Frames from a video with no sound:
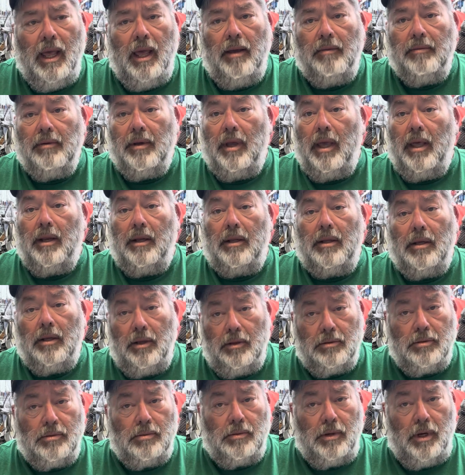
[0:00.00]
I've got a
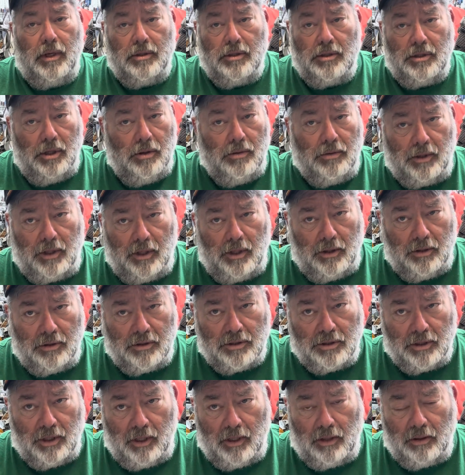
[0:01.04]
close ratio gear
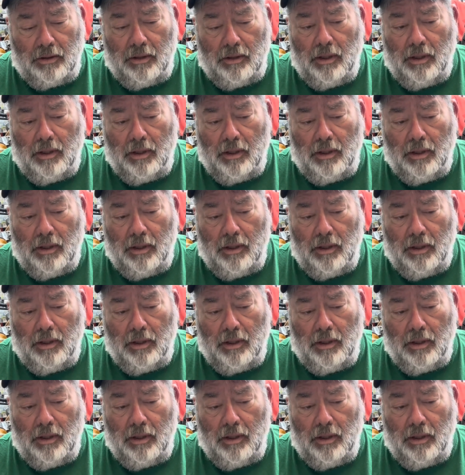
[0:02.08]
set.